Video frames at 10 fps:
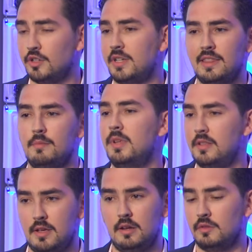and just get them
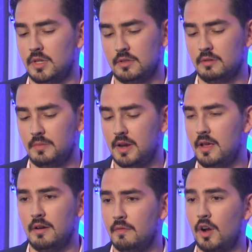into the ecosystem
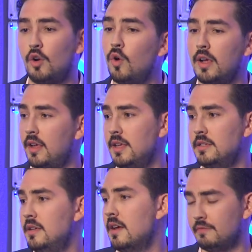in a very quick,
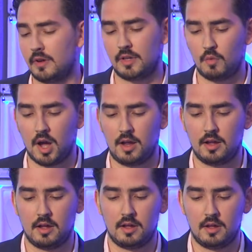easy, and friendly
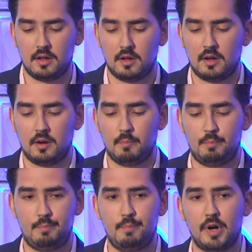way.
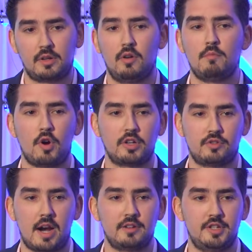But
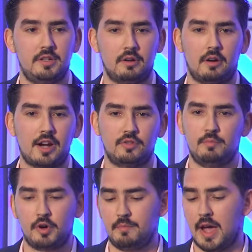go-to-market strategies here are
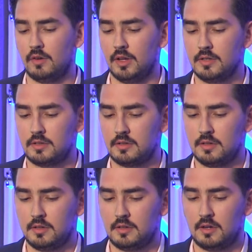actually pretty boundless.
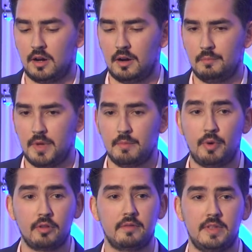
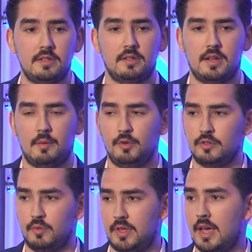In both of these
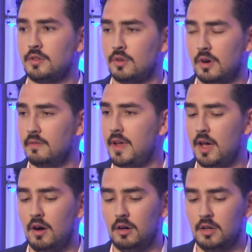examples with Guesser and
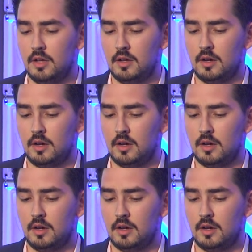Veil,